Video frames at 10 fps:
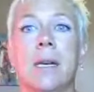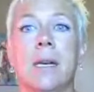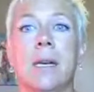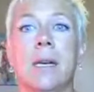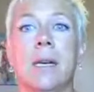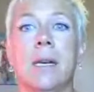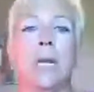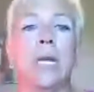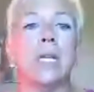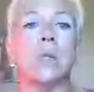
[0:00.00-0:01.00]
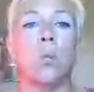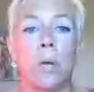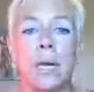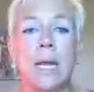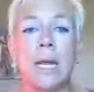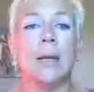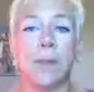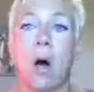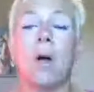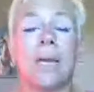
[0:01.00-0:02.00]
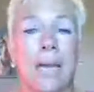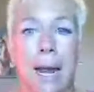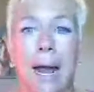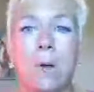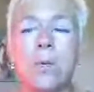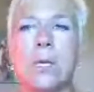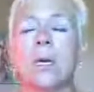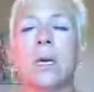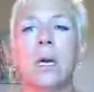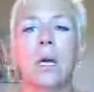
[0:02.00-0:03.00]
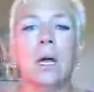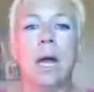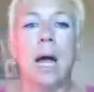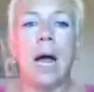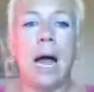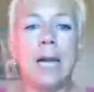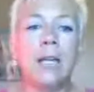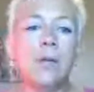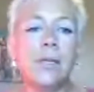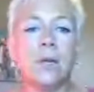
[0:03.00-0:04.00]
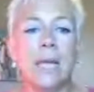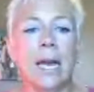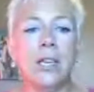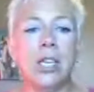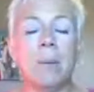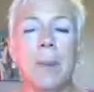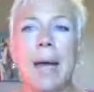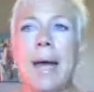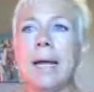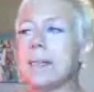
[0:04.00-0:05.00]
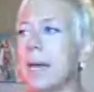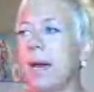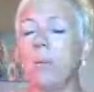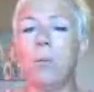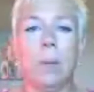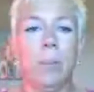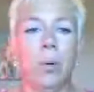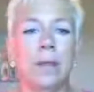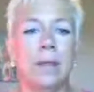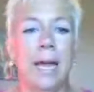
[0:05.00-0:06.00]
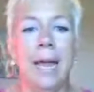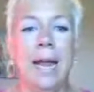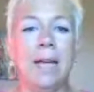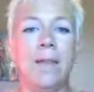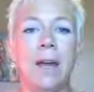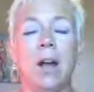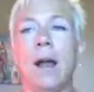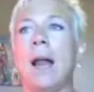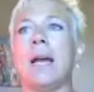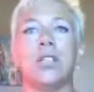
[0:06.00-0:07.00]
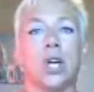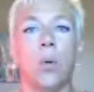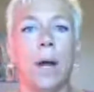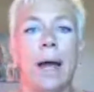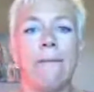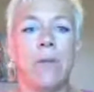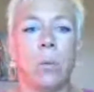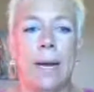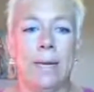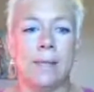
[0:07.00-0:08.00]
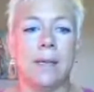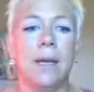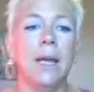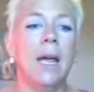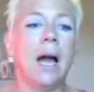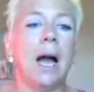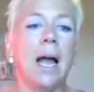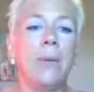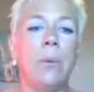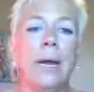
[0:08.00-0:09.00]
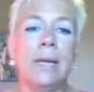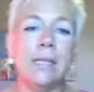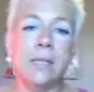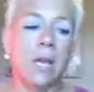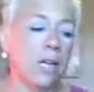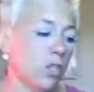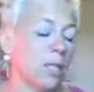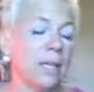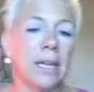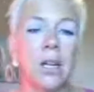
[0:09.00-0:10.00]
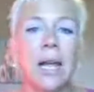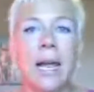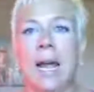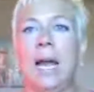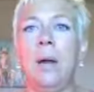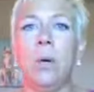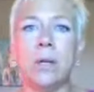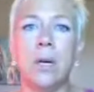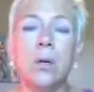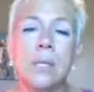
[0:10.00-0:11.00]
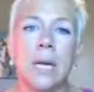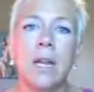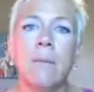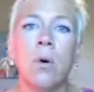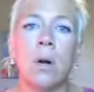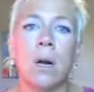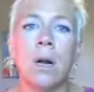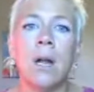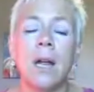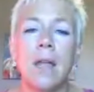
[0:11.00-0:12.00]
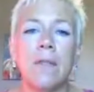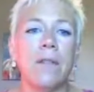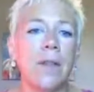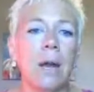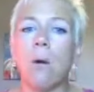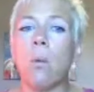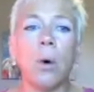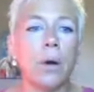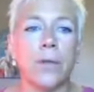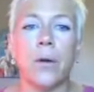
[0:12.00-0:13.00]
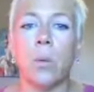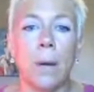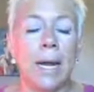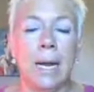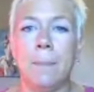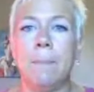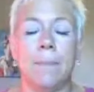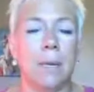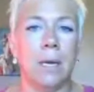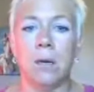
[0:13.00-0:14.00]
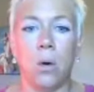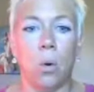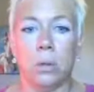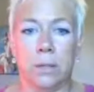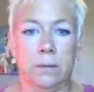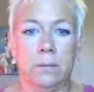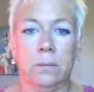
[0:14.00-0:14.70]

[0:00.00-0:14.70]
when it is windy as all get out, I use those hay chick bags and we put the hay in there, and I don't have the waste. I waste such little hay with those anymore that they are worth their weight in gold.